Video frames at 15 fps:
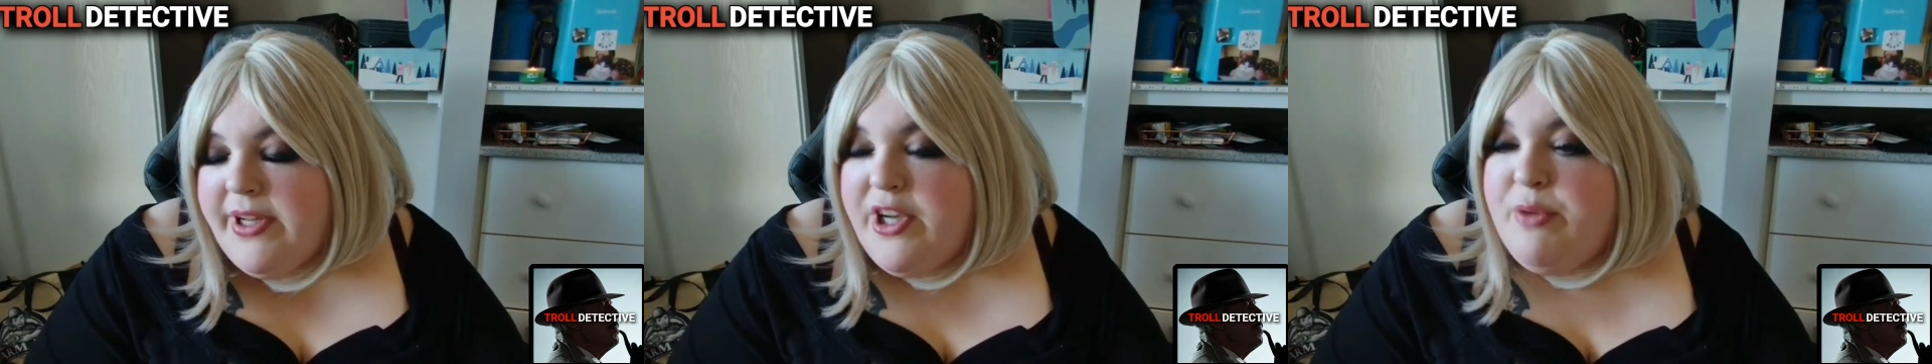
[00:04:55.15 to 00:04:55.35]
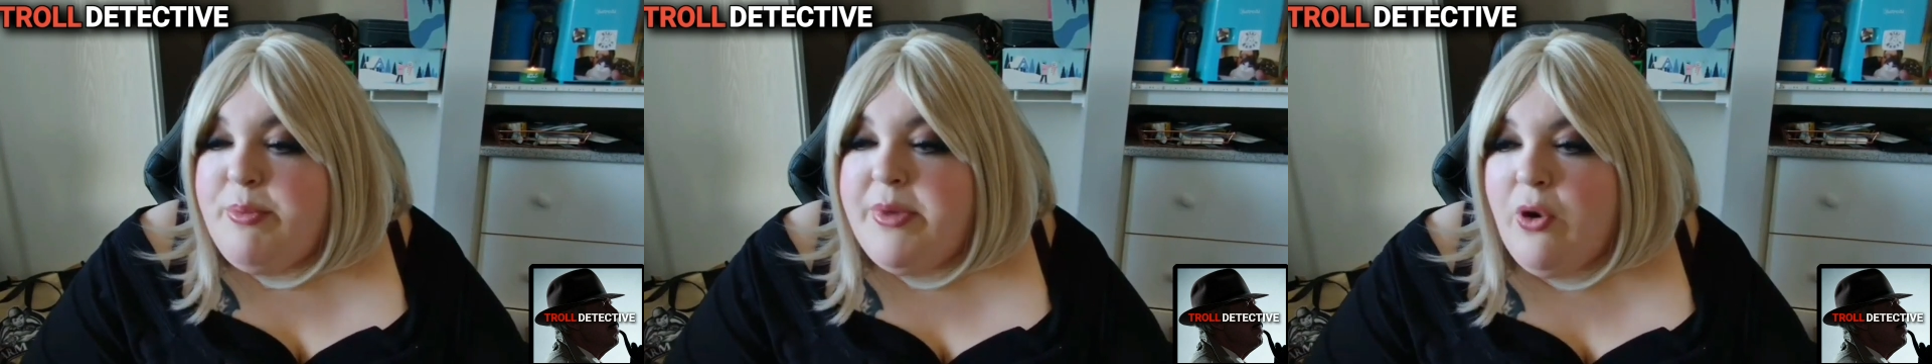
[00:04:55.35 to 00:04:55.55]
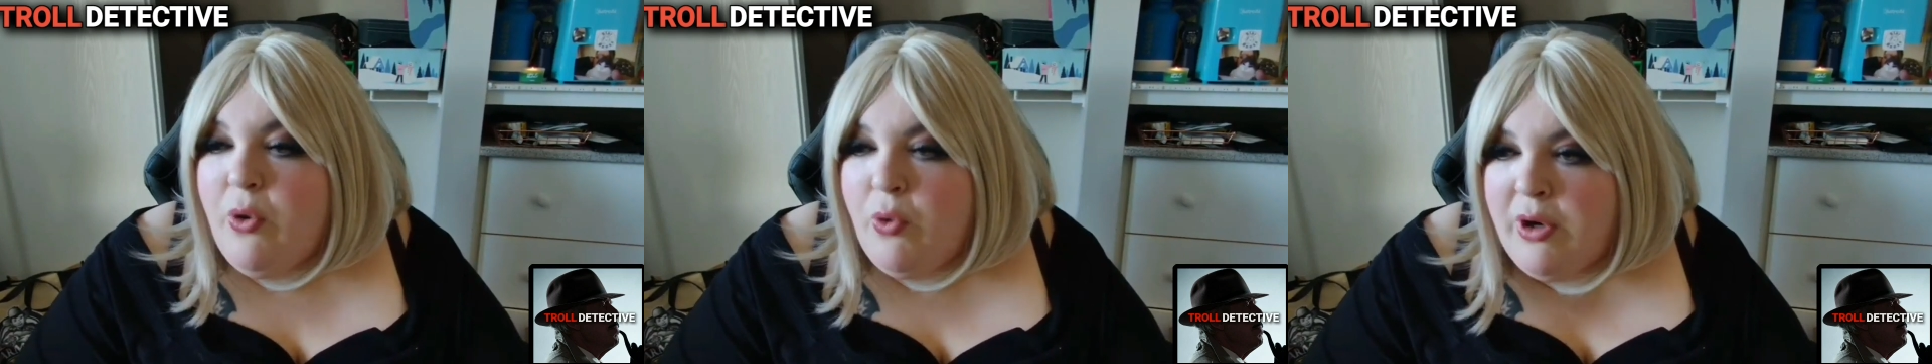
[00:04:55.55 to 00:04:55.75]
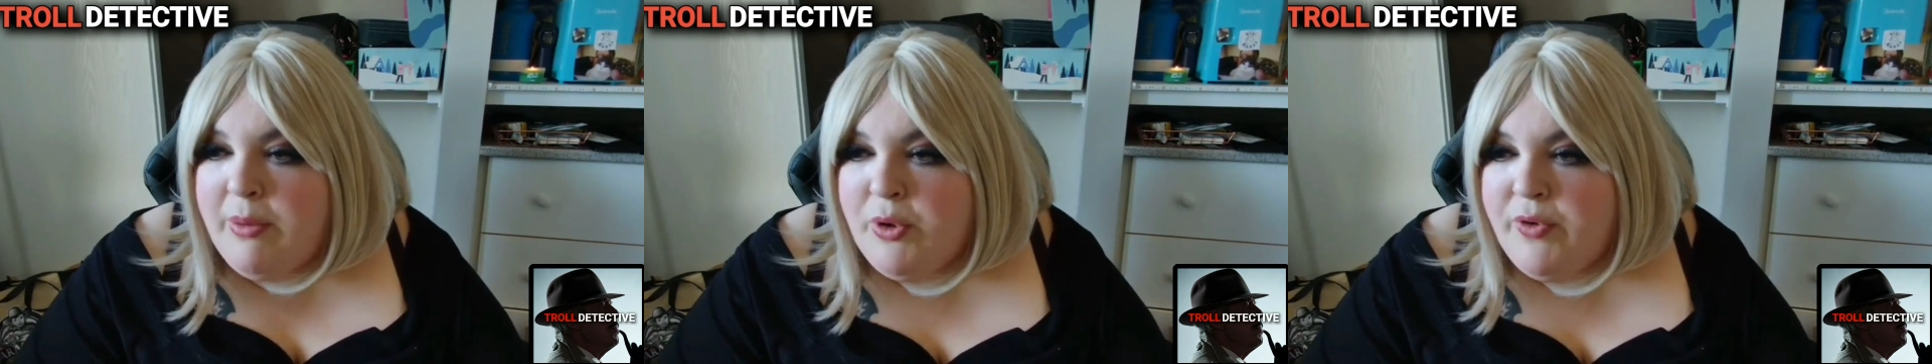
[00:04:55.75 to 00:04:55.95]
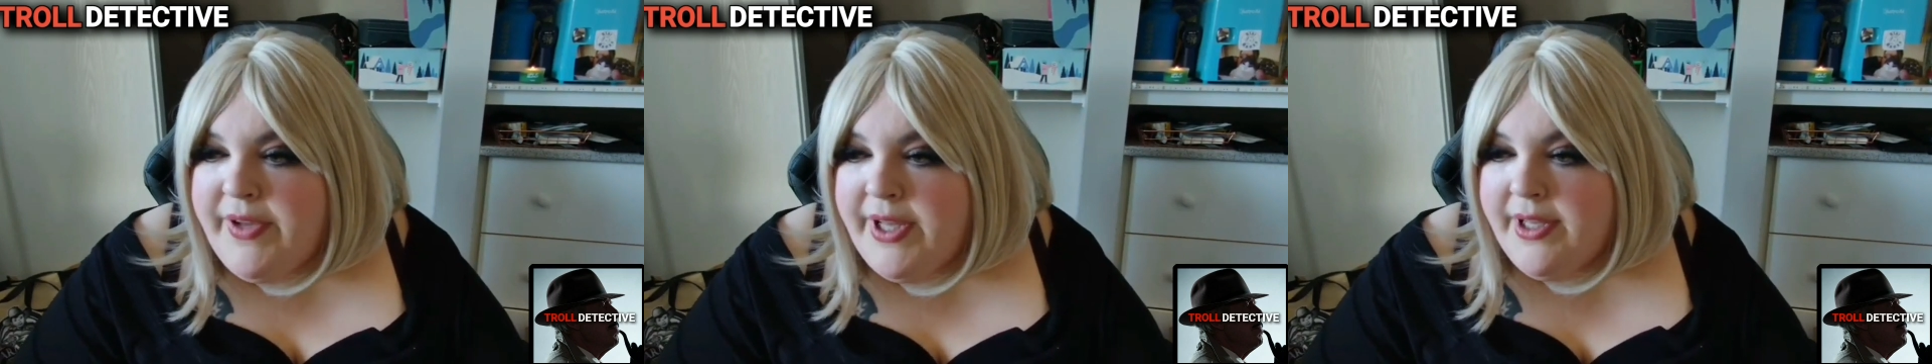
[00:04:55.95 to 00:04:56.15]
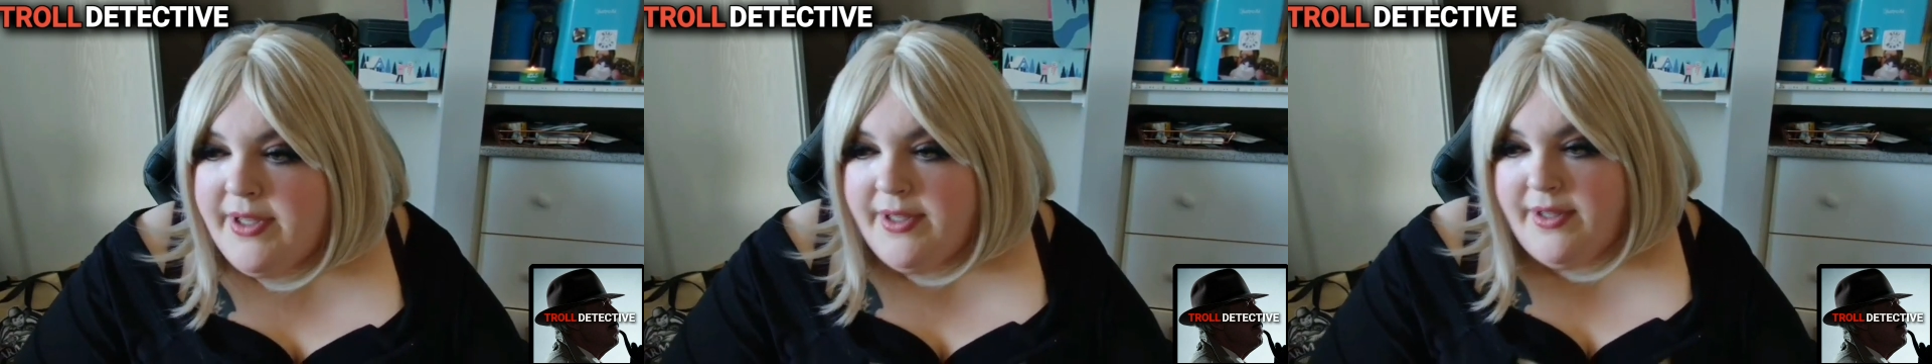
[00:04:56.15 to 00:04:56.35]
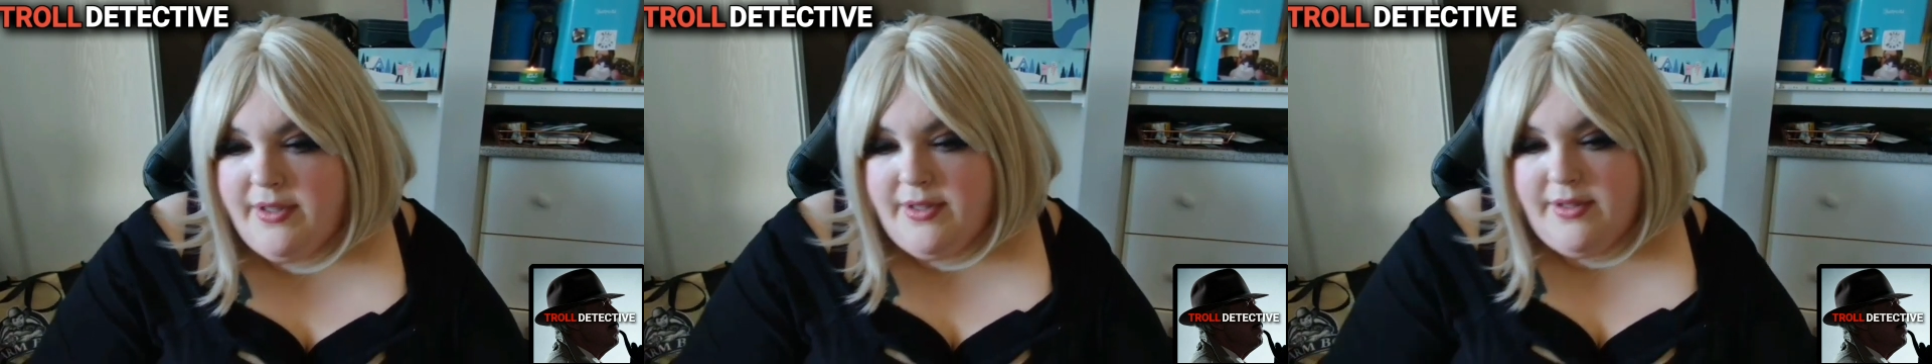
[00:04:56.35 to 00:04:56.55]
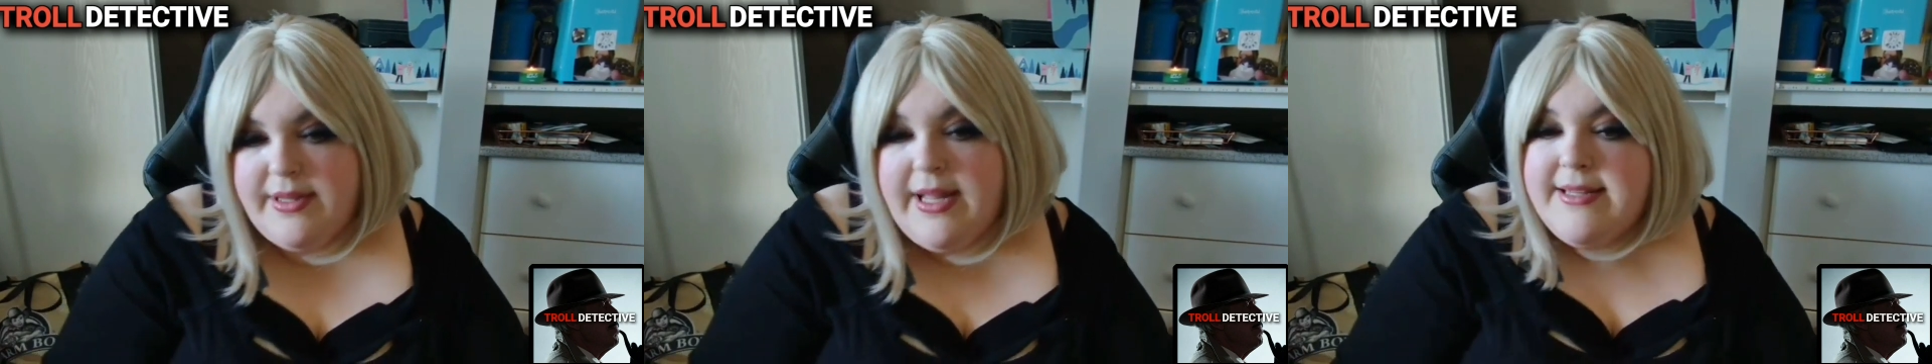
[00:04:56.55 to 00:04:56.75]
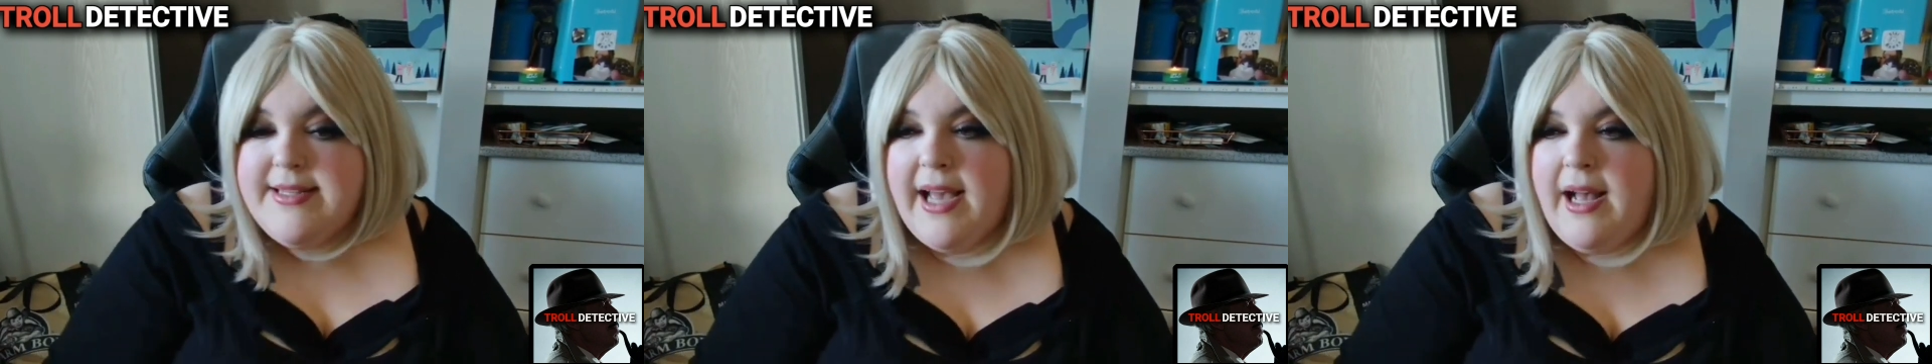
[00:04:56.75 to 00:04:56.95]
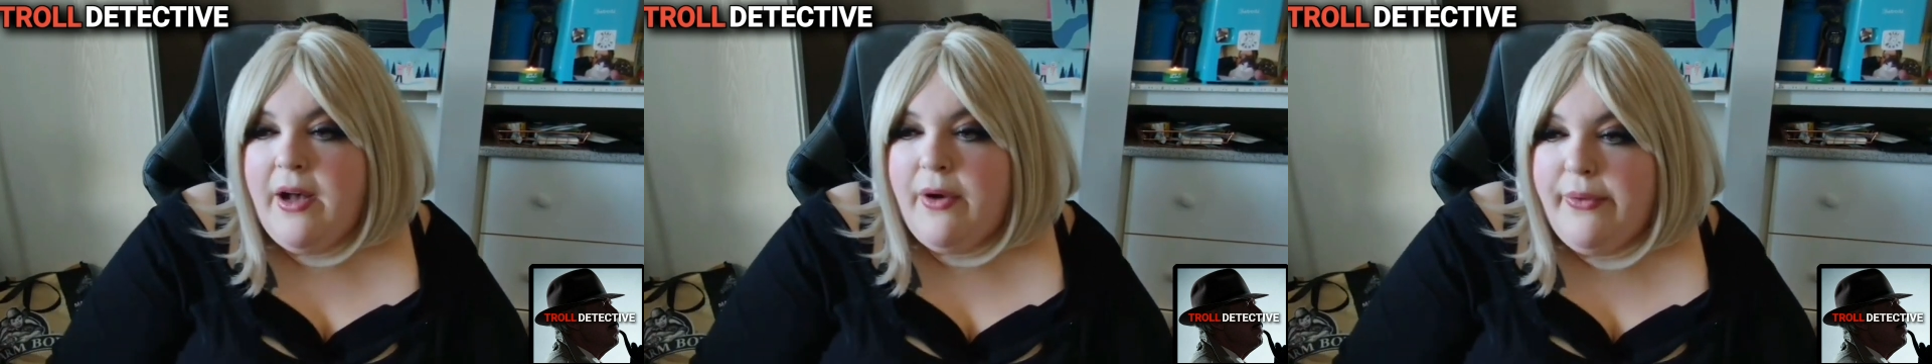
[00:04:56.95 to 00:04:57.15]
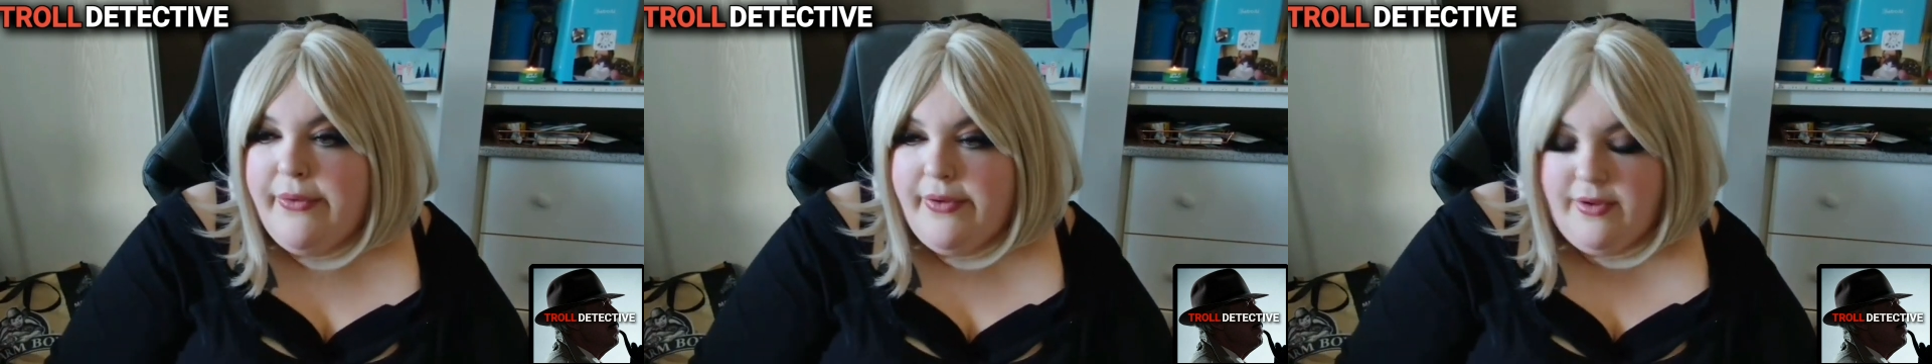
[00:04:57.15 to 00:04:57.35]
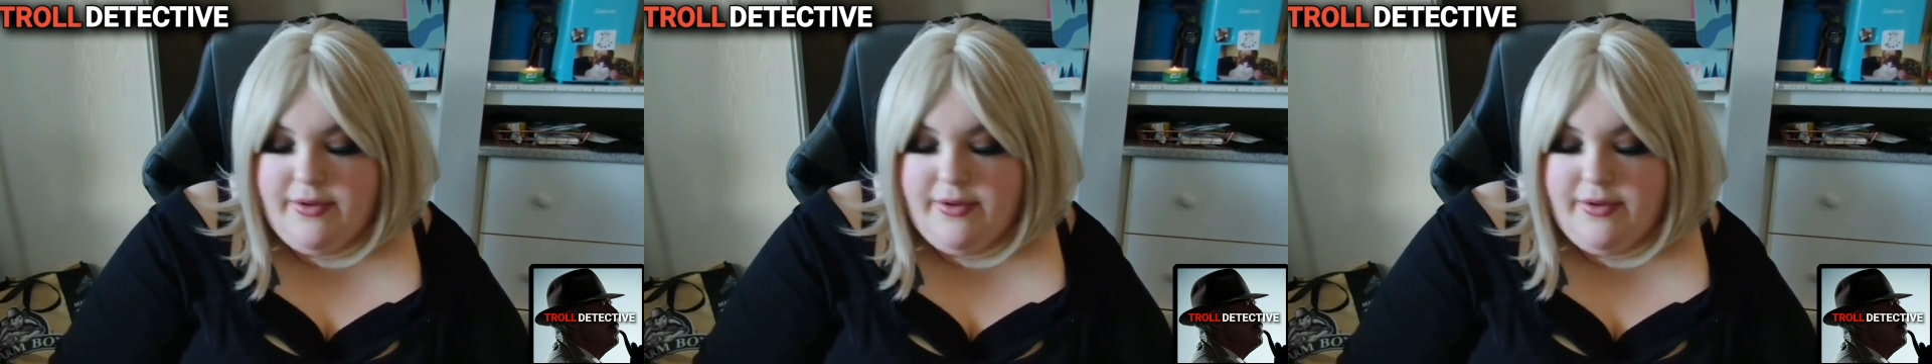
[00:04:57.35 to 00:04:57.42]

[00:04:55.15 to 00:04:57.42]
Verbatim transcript: It could be a horror movie. That's how.